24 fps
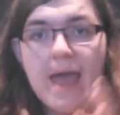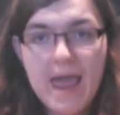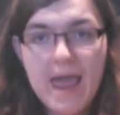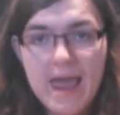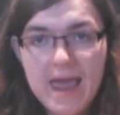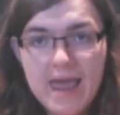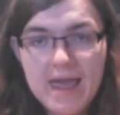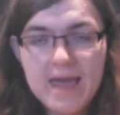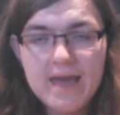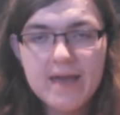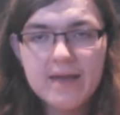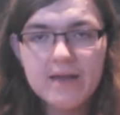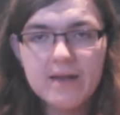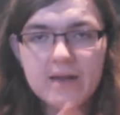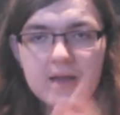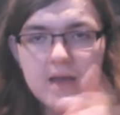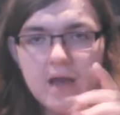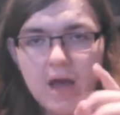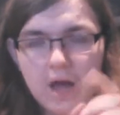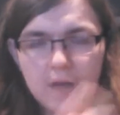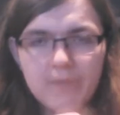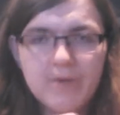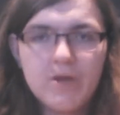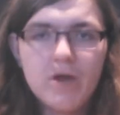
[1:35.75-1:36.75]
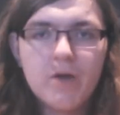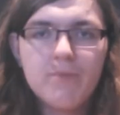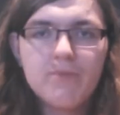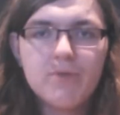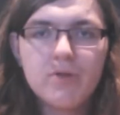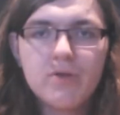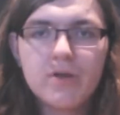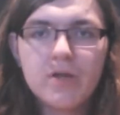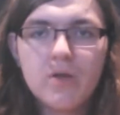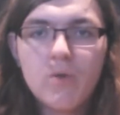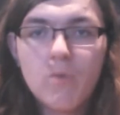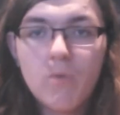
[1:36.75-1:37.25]
And I'll be
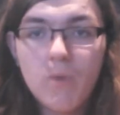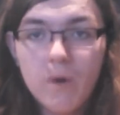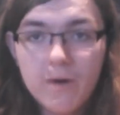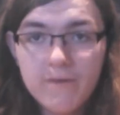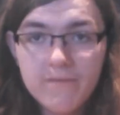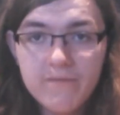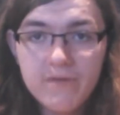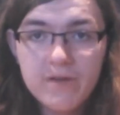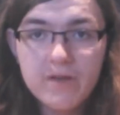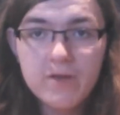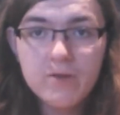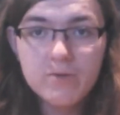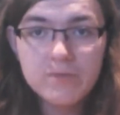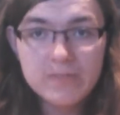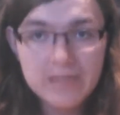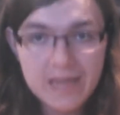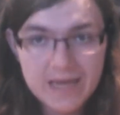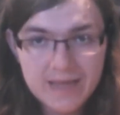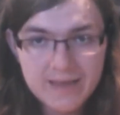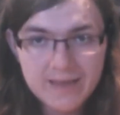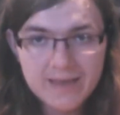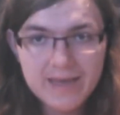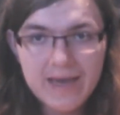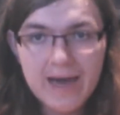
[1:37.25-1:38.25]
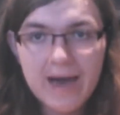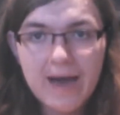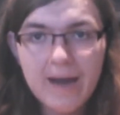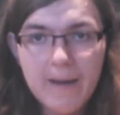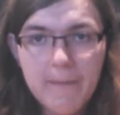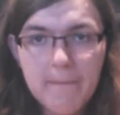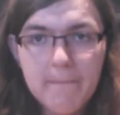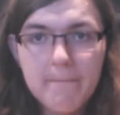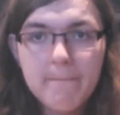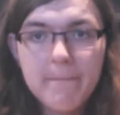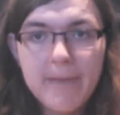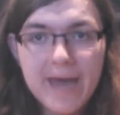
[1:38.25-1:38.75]
uploading one video daily
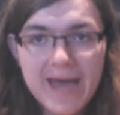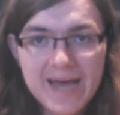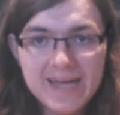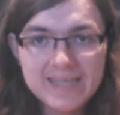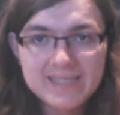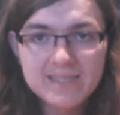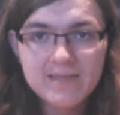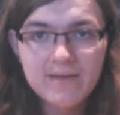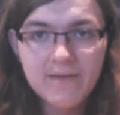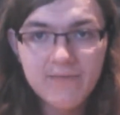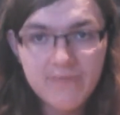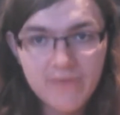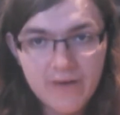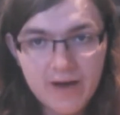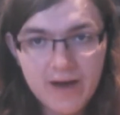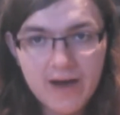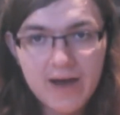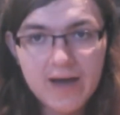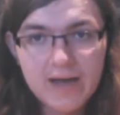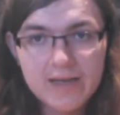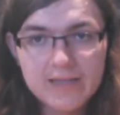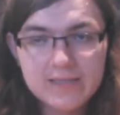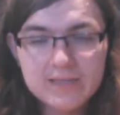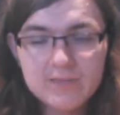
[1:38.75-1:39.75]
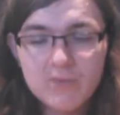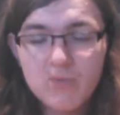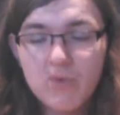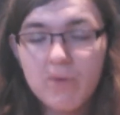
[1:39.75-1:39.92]
on Mass Vines.